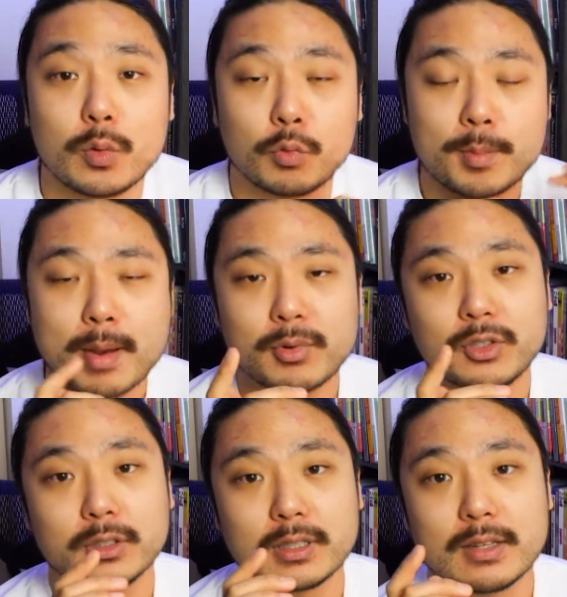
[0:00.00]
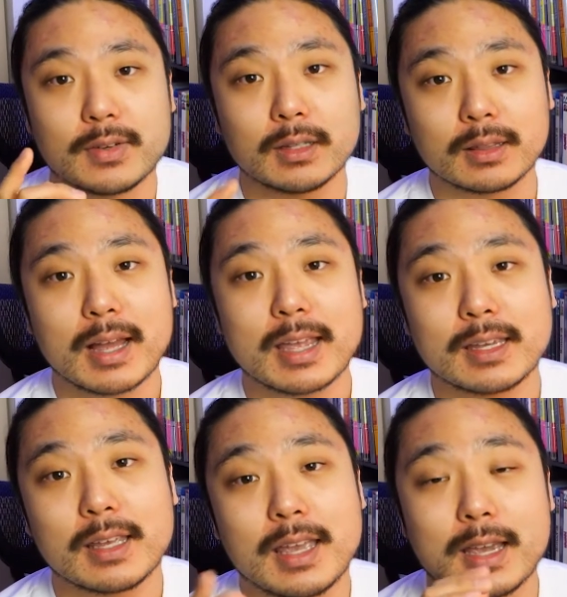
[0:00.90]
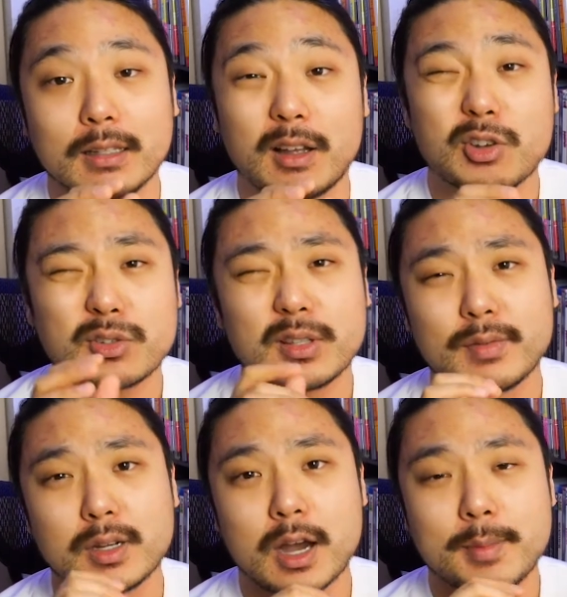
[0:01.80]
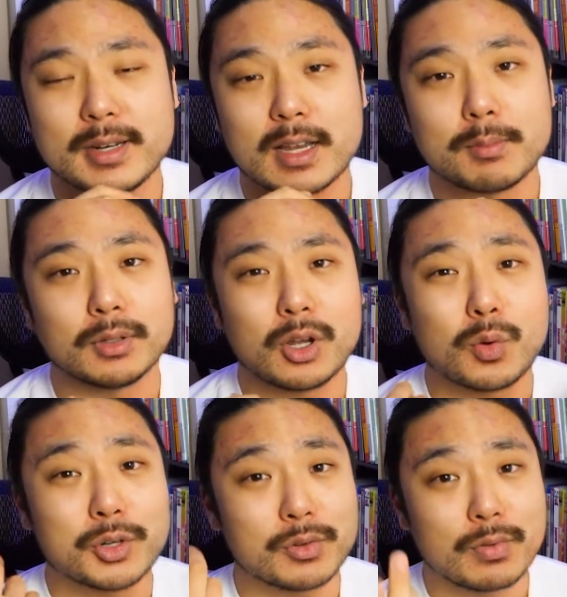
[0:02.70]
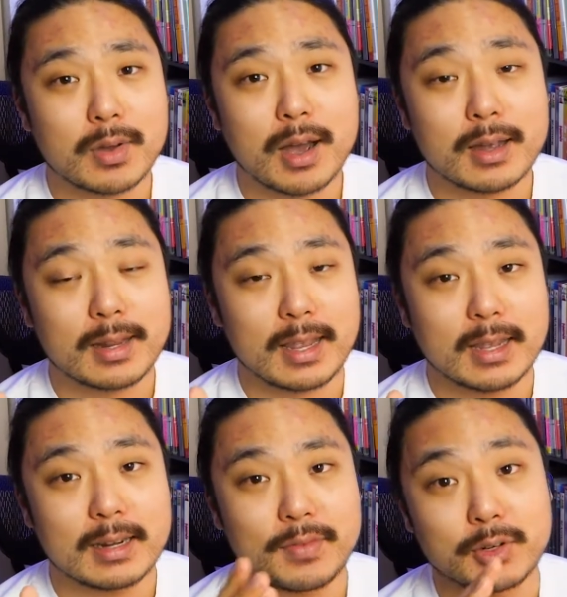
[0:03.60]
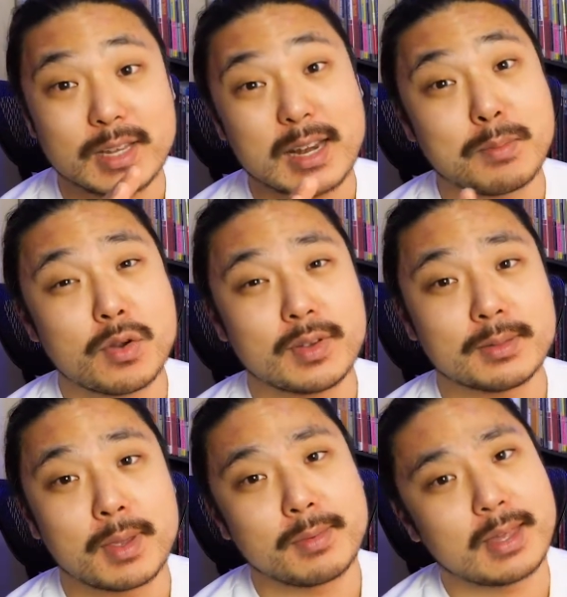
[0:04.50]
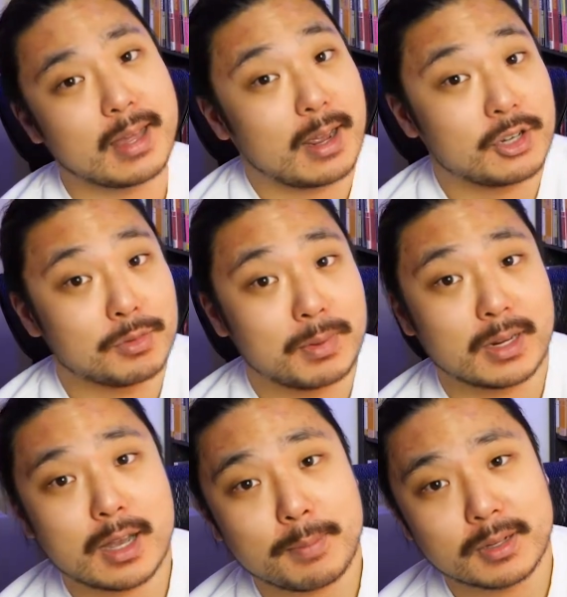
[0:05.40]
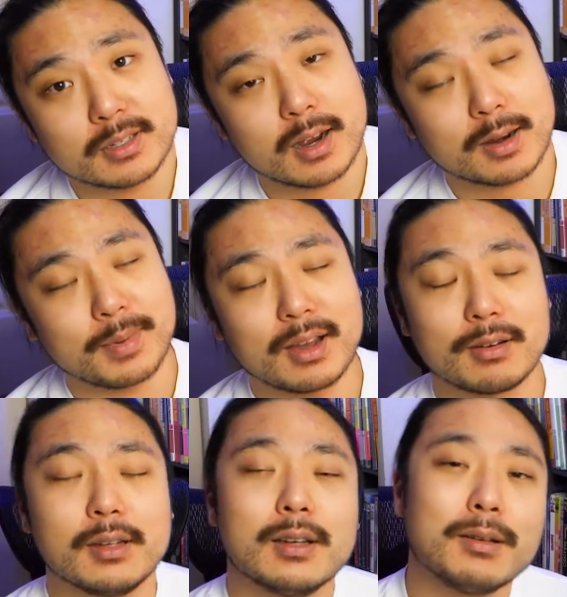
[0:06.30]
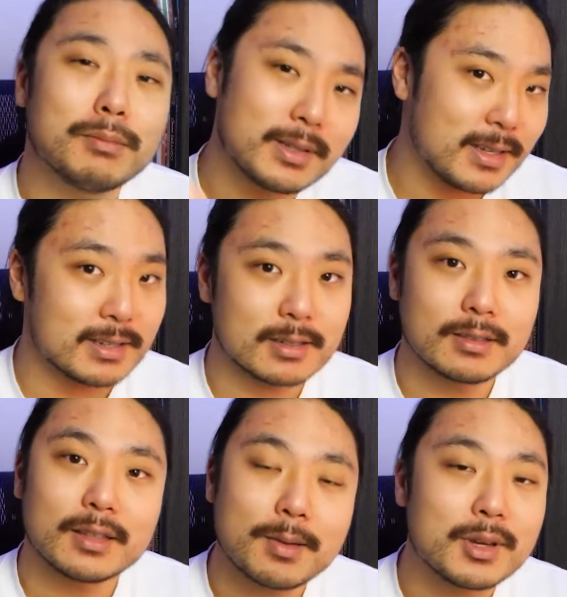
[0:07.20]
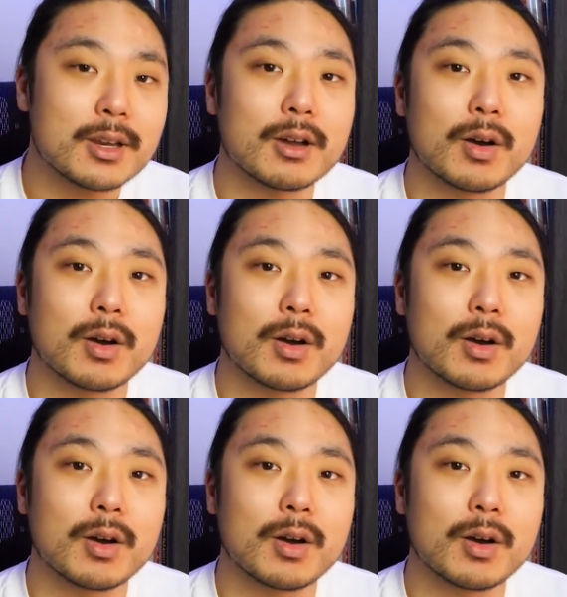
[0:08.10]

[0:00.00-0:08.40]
Remember to leave a like and also leave a comment down below what you thought, and if there's any movies maybe that I should pick up and talk about, please let me know.